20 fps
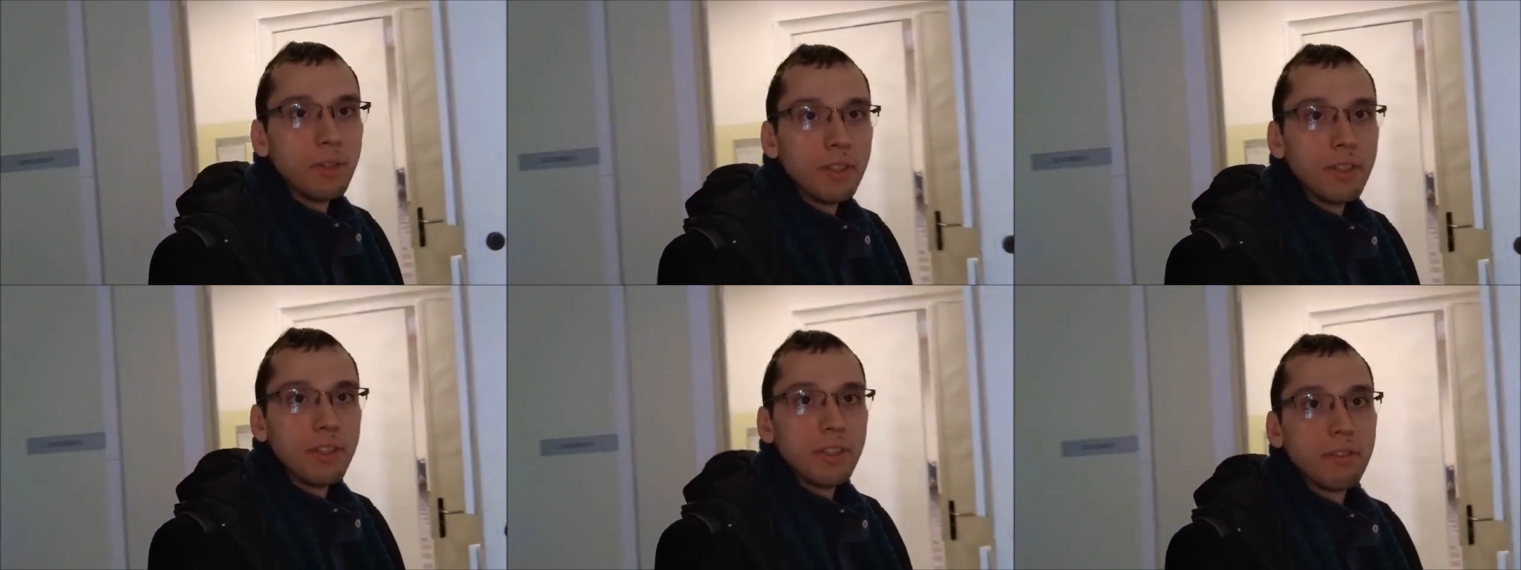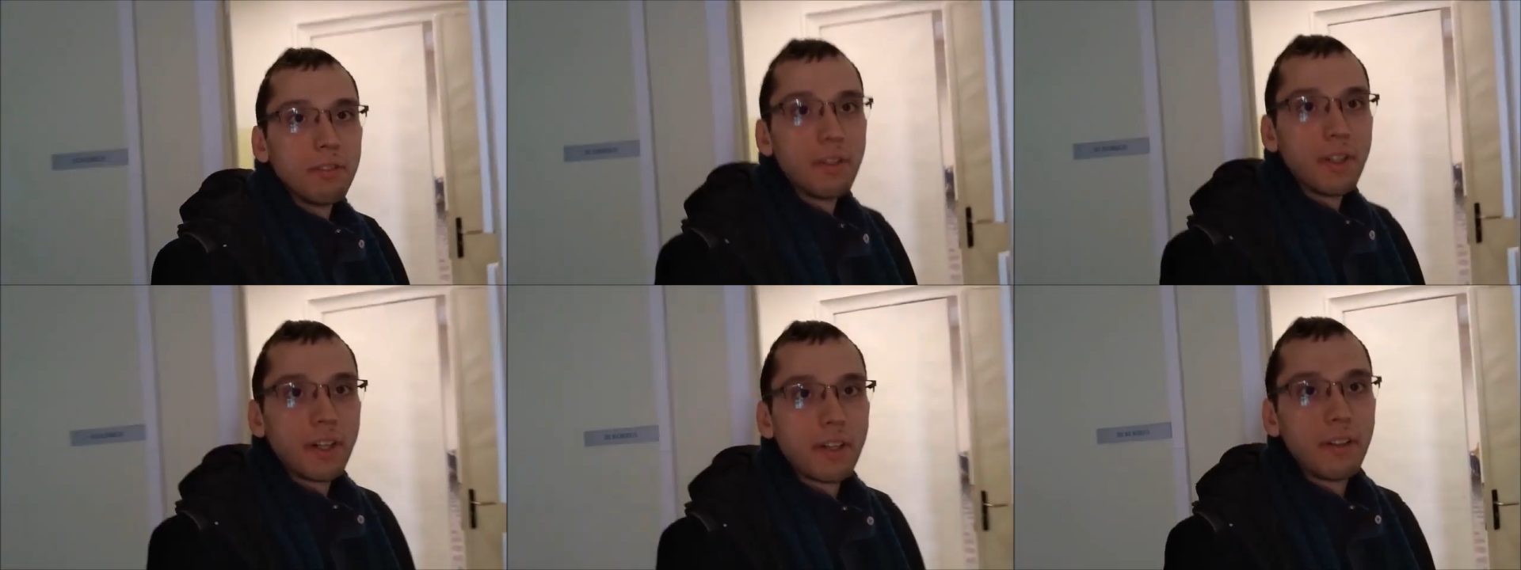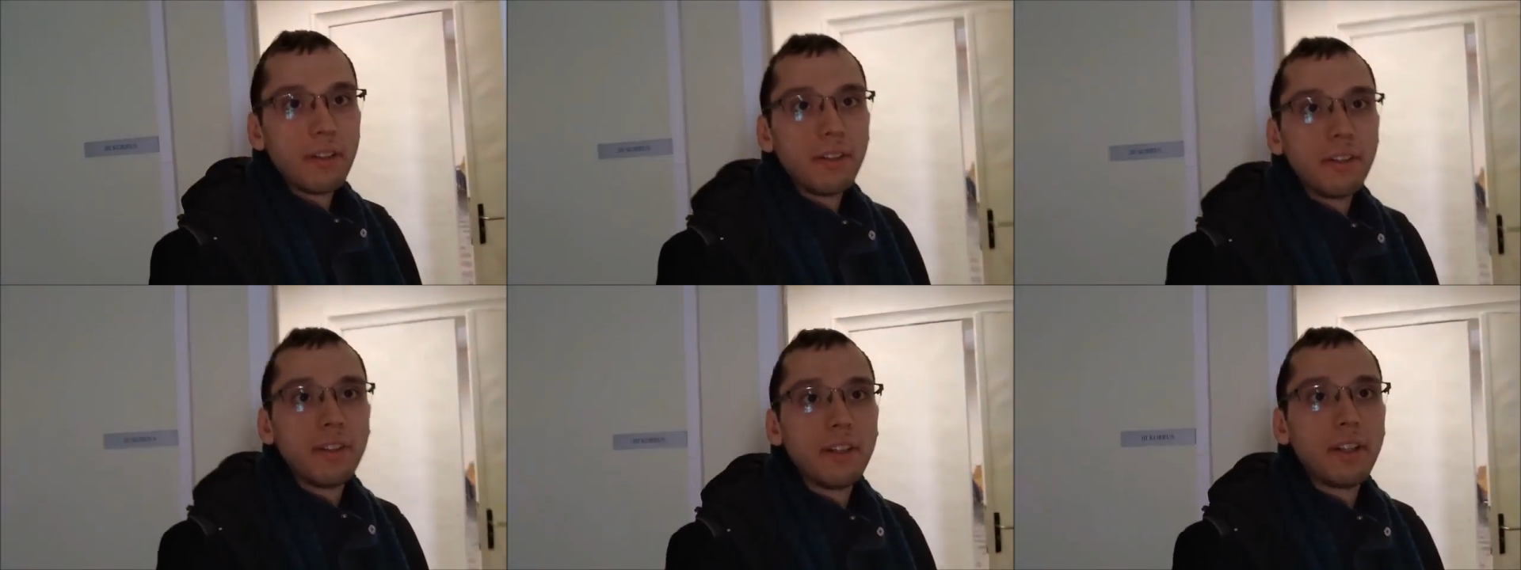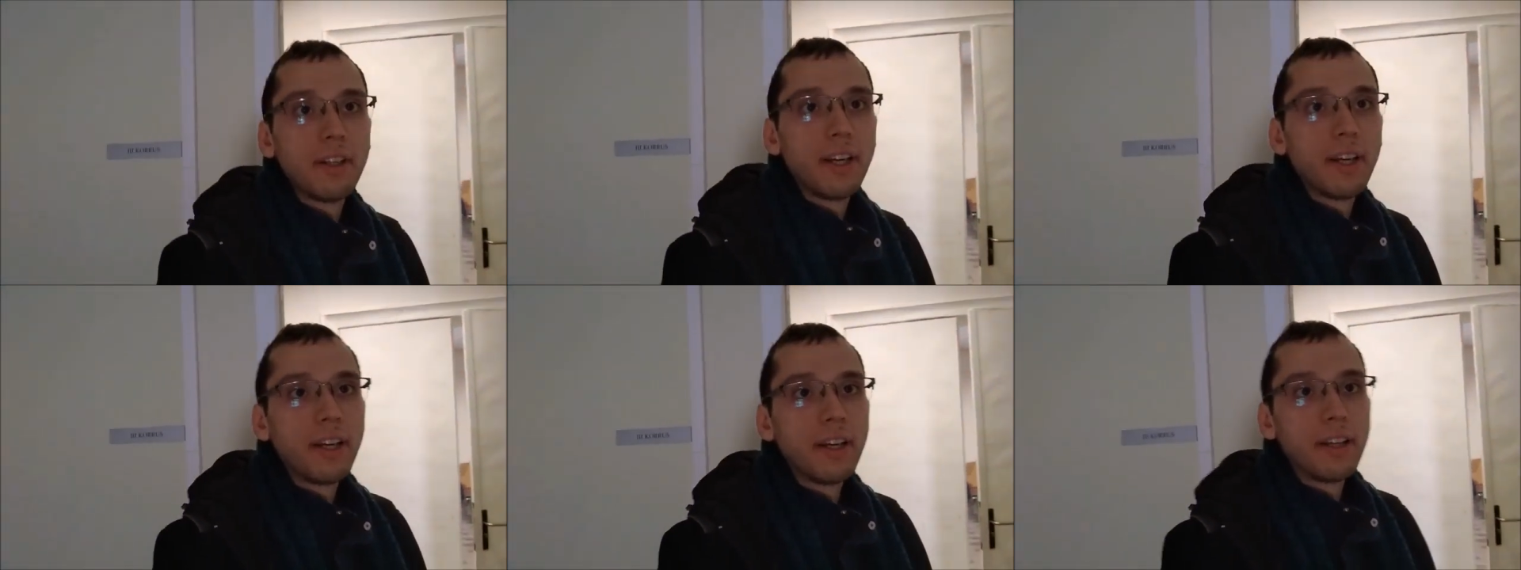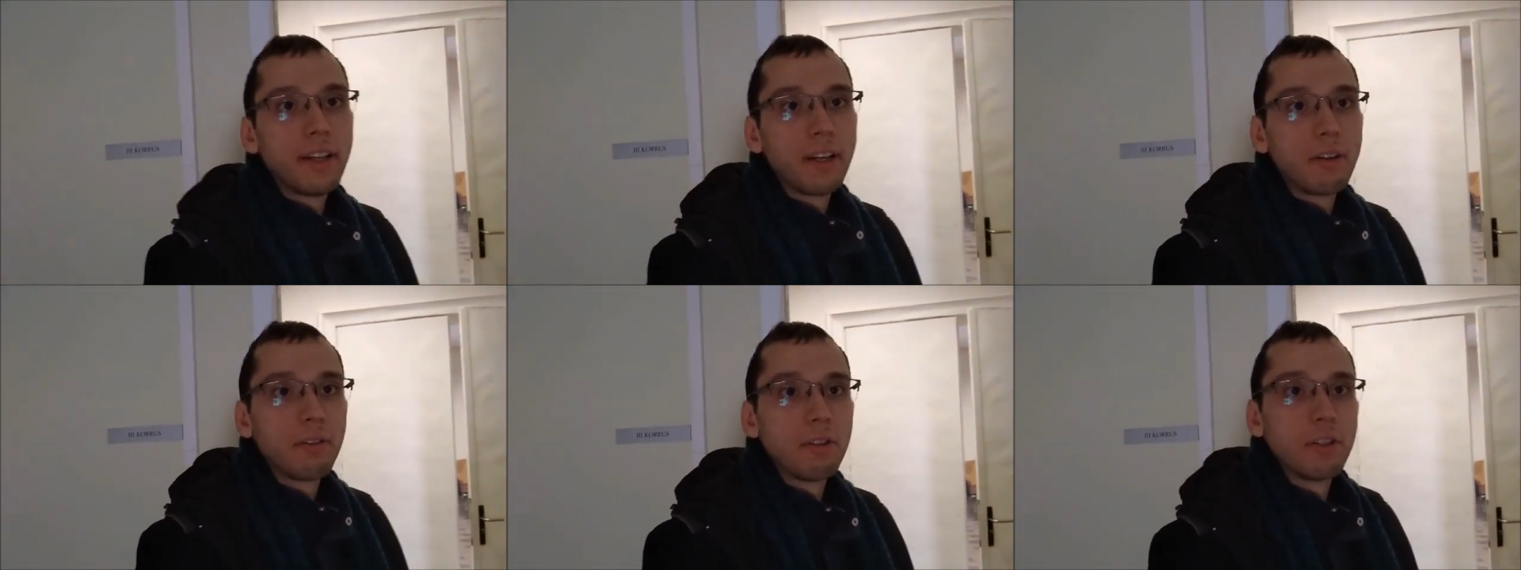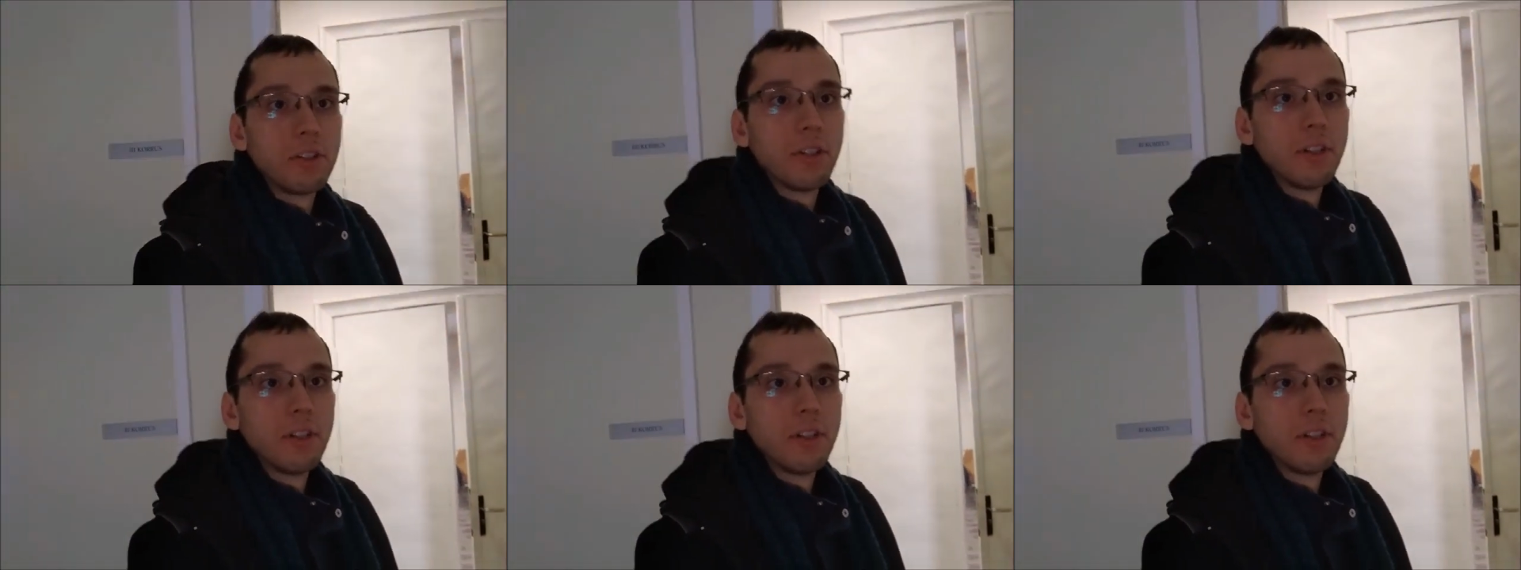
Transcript: in the faculty, and I will